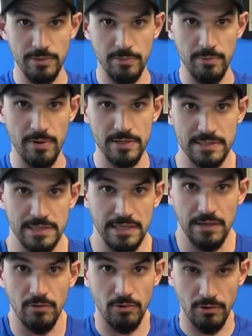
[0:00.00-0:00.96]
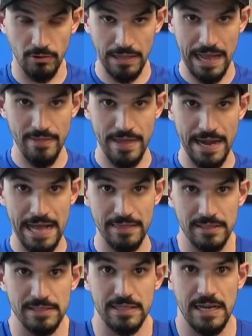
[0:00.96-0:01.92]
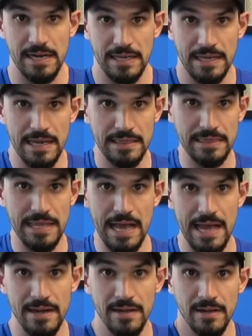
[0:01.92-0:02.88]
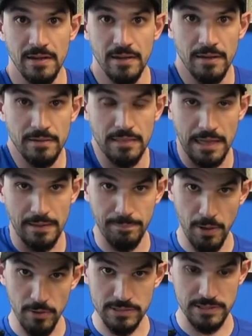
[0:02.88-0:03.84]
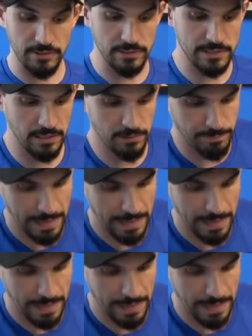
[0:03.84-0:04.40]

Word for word: that we want to see or allow that athlete to kind of get that like posterior tilt